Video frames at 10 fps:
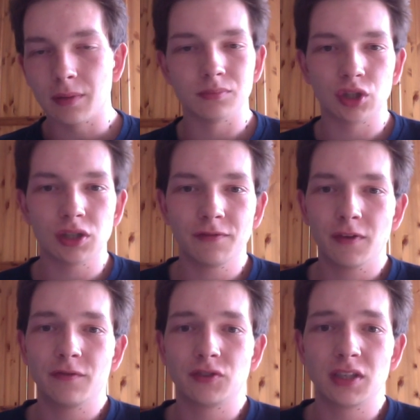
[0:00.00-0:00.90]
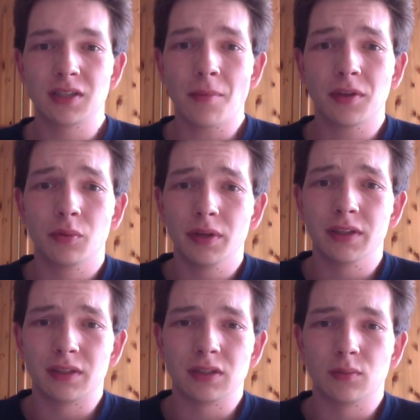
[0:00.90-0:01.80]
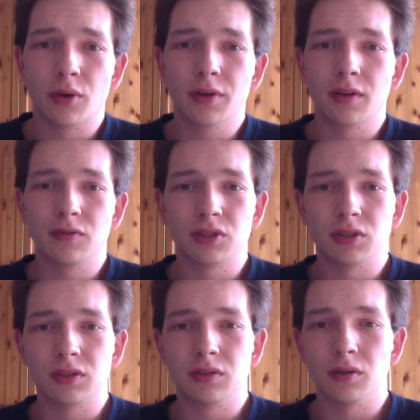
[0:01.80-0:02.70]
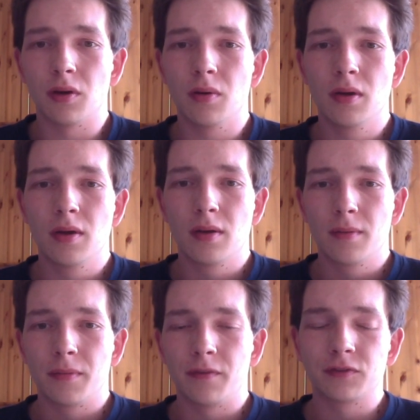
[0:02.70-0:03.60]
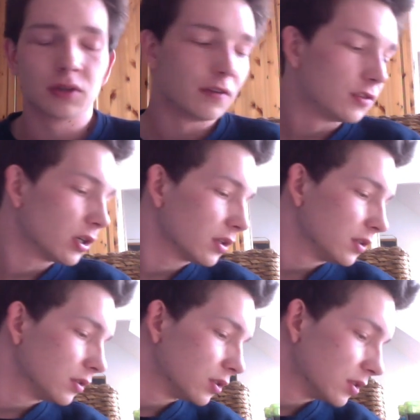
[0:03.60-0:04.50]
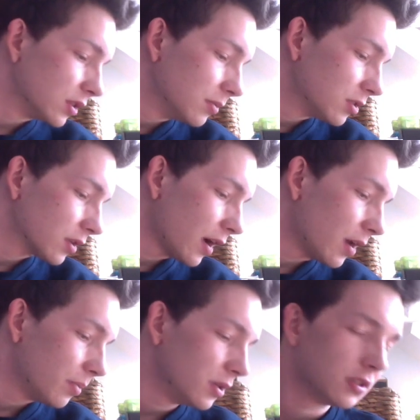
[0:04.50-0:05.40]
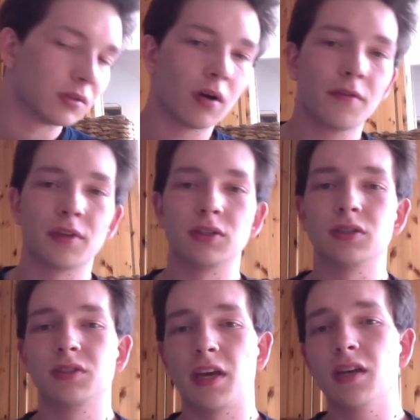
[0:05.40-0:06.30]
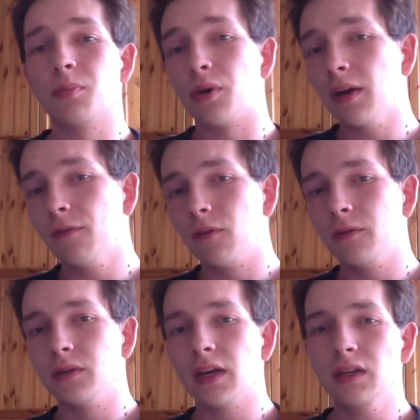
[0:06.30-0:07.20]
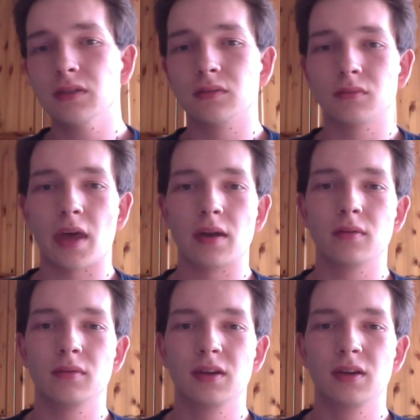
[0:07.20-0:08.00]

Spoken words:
Just if something really doesn't work, and if it's just, you know, if juggling just seems to kind of piss you off, then just take a break for a few days and then